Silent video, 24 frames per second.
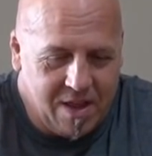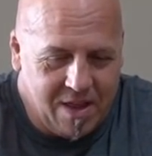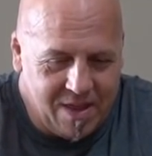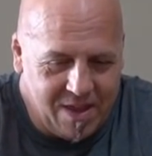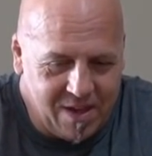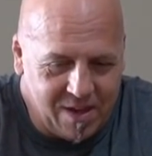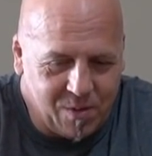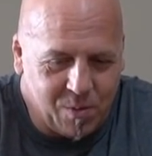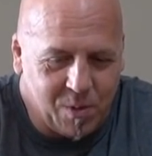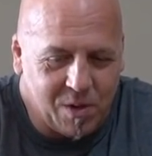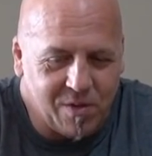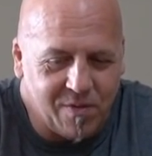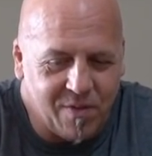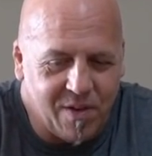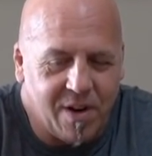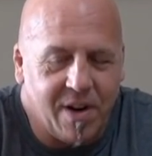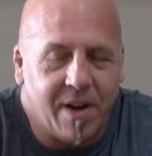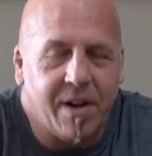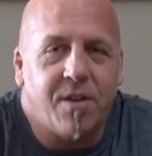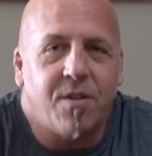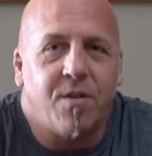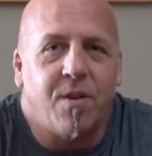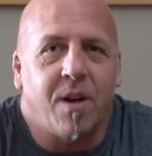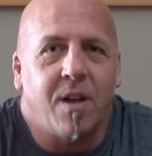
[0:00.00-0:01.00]
This was
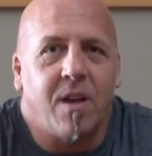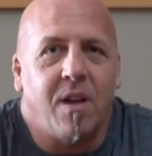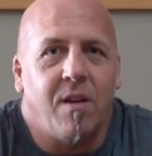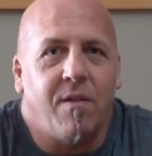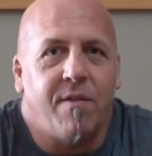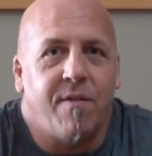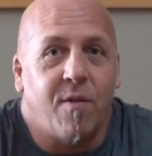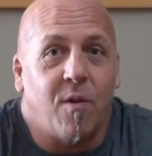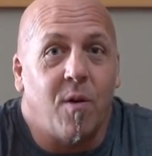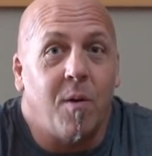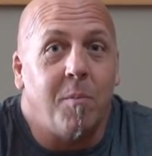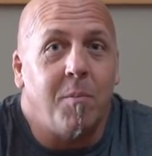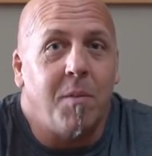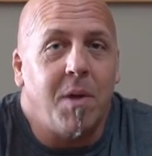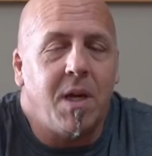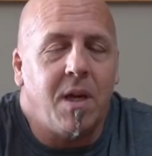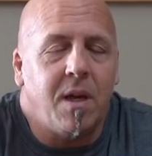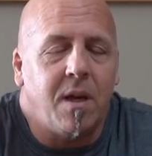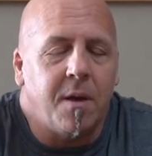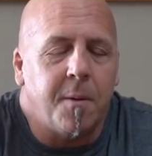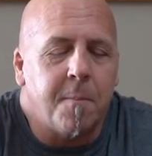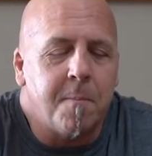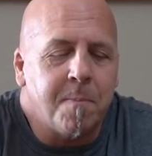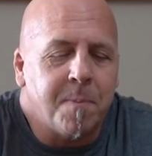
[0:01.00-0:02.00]
very tricky for
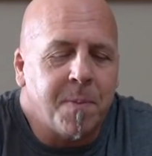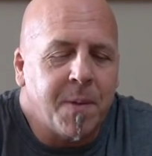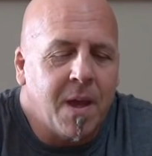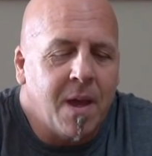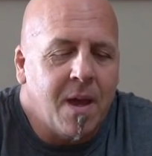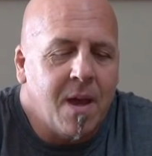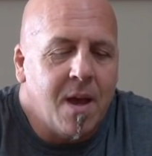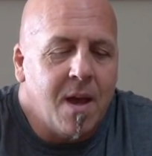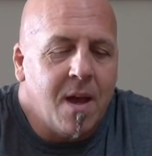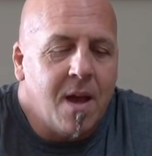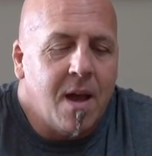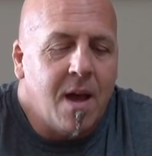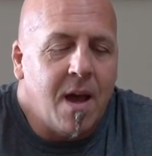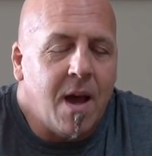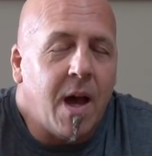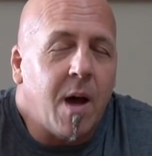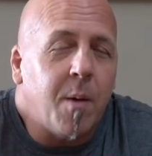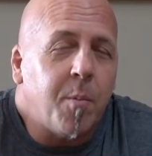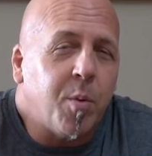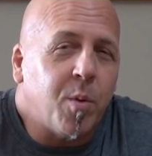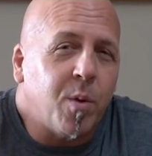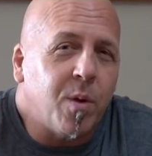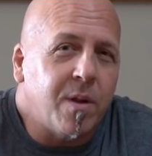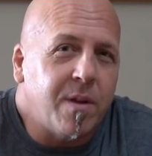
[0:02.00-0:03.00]
me.
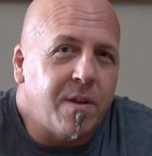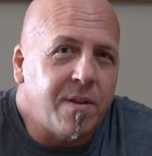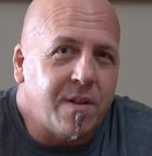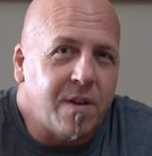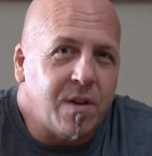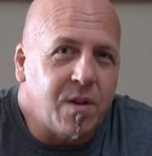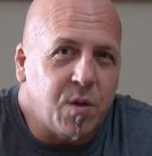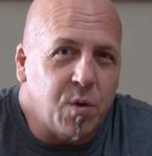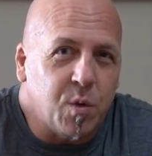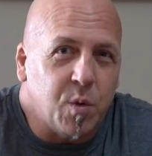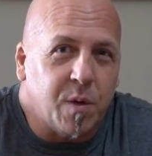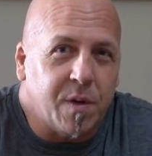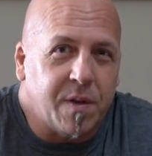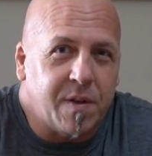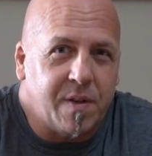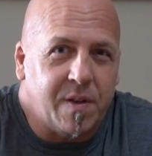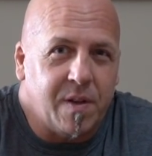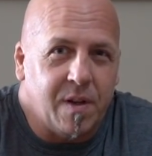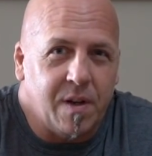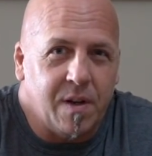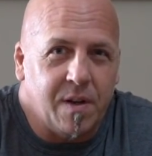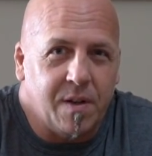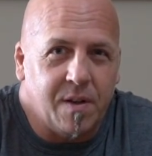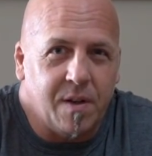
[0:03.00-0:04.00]
Apple is a dual
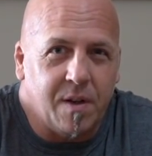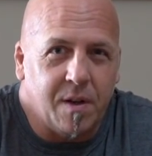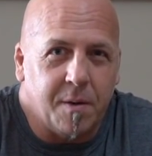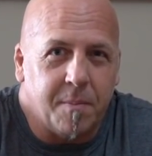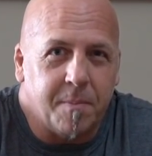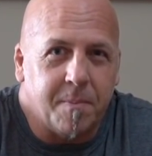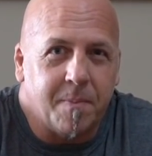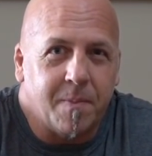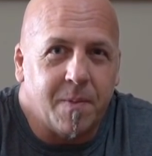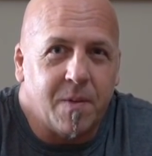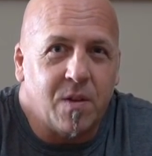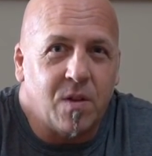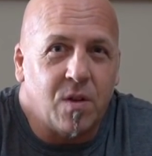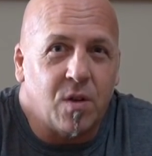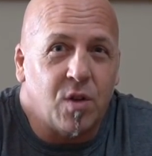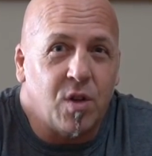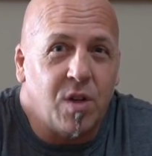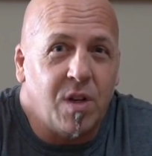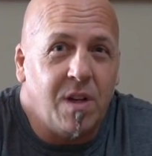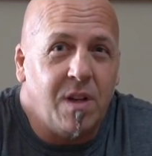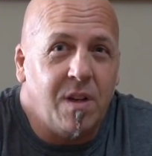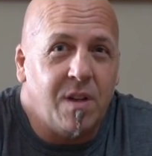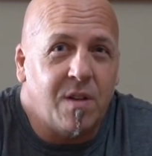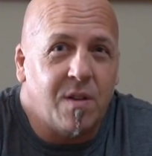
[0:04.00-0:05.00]
citizen, so
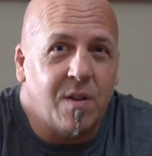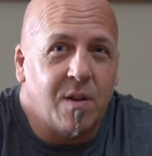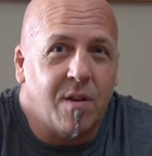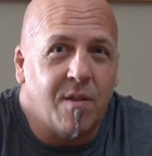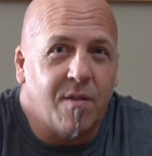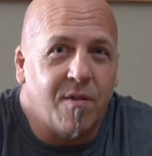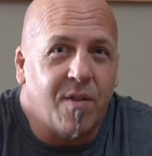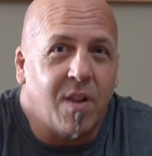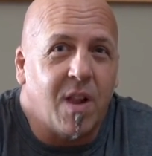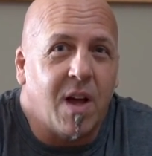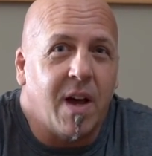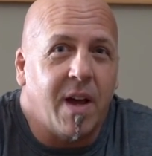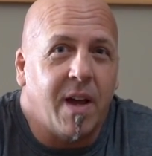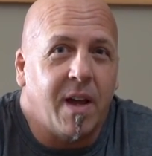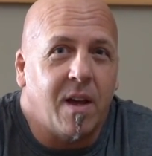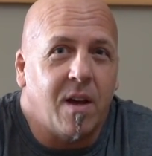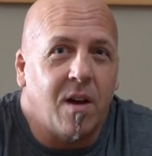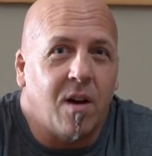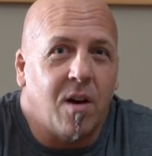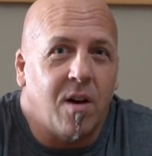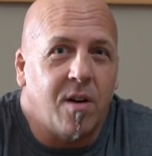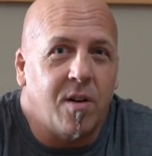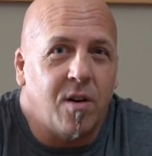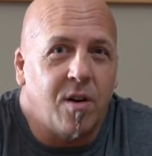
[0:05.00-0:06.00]
she's
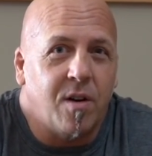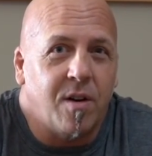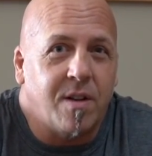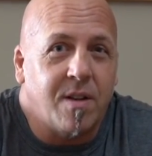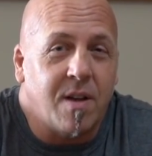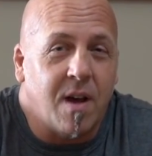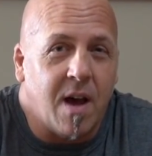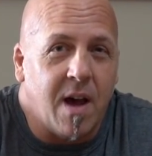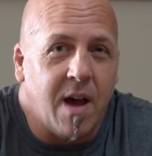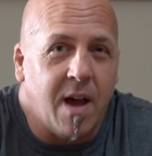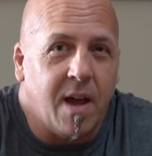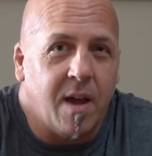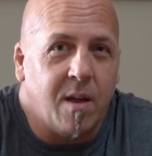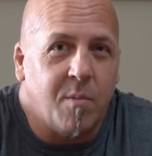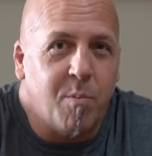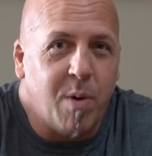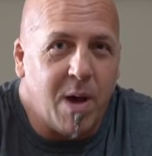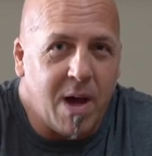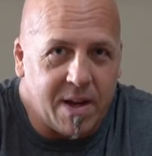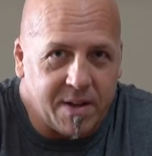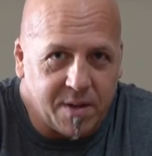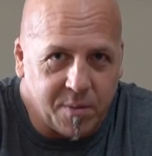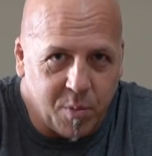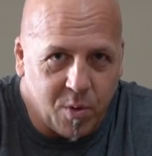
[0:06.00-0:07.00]
flying on her Thai
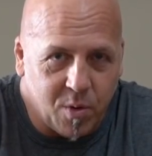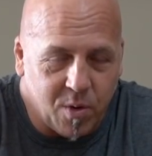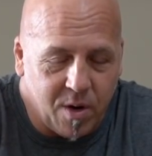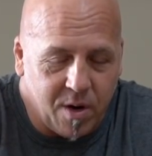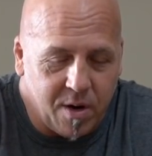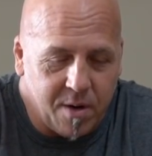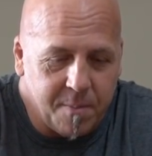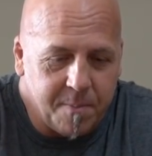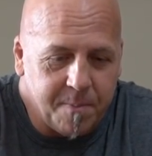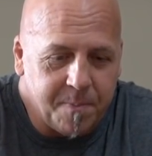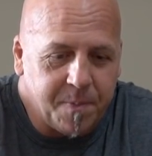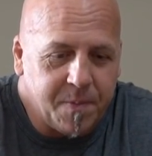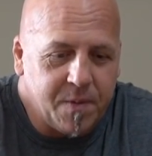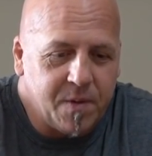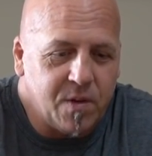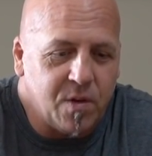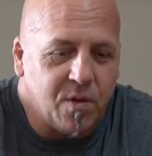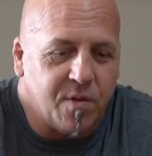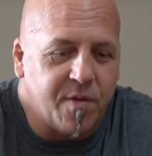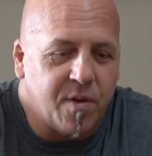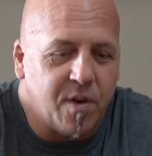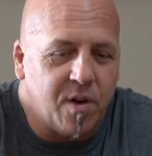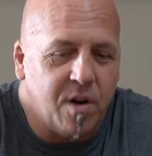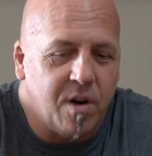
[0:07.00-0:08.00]
passport.
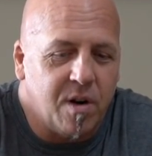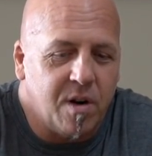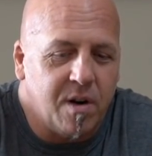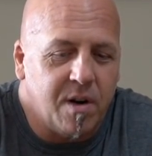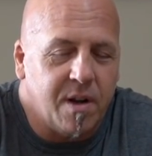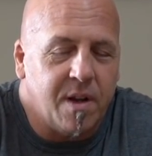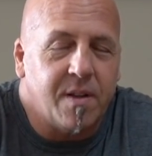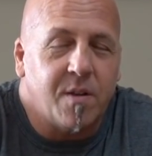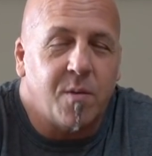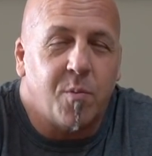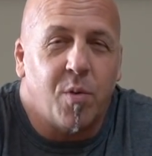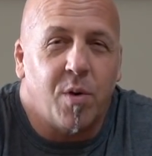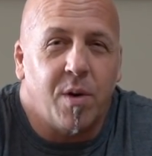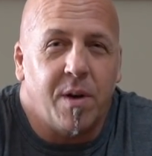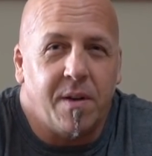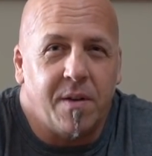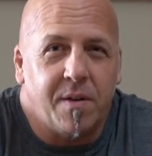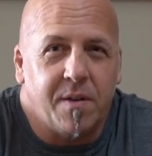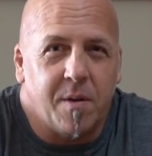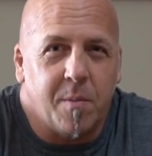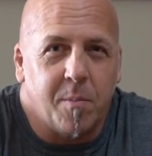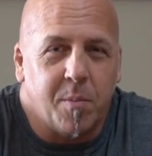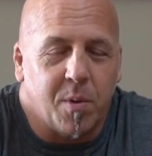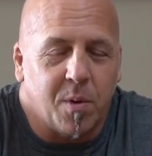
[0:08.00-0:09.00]
So for her, it's pretty
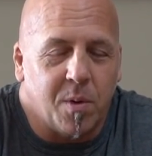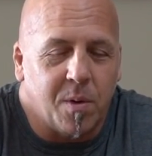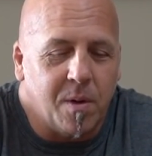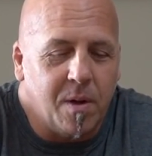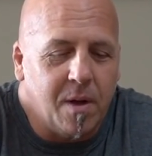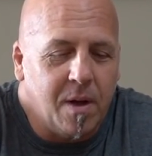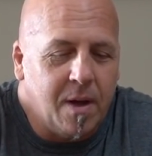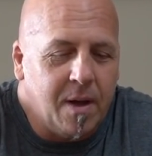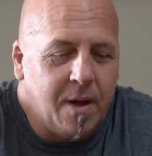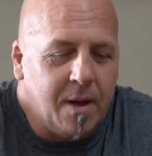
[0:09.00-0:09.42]
simple.